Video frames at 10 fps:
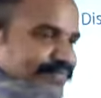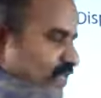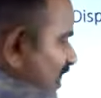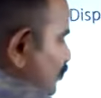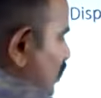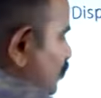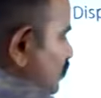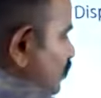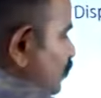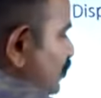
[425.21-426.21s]
and you are
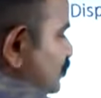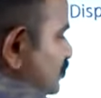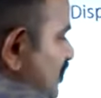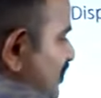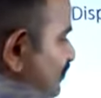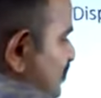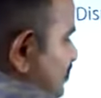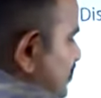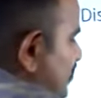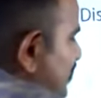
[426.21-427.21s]
going to turn off the
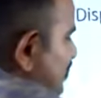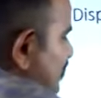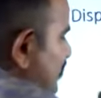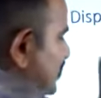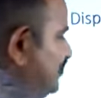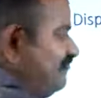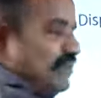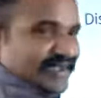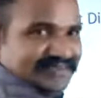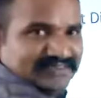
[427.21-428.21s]
C and F
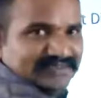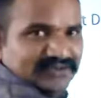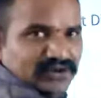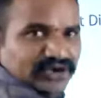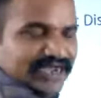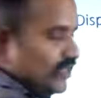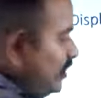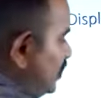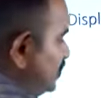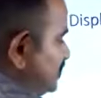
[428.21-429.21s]
bars. Okay,
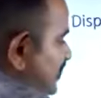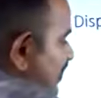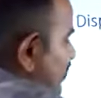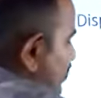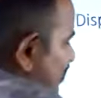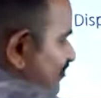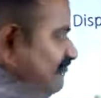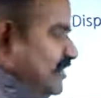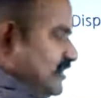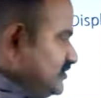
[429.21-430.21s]
C and F
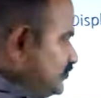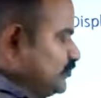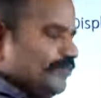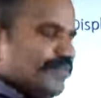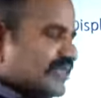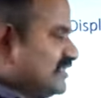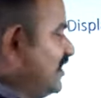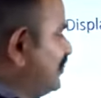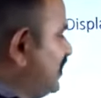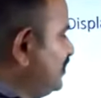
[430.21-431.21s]
bars. So based
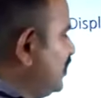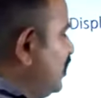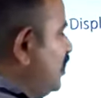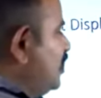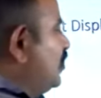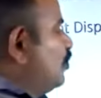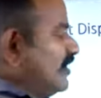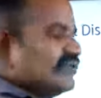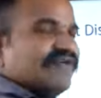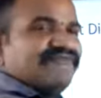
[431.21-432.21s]
on that, whatever
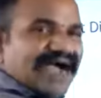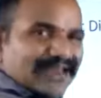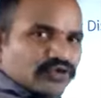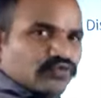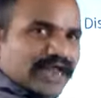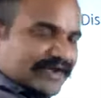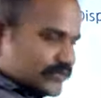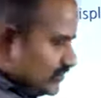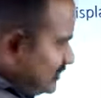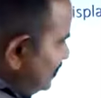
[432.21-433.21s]
the value would like to
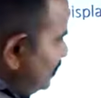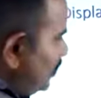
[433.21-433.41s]
send,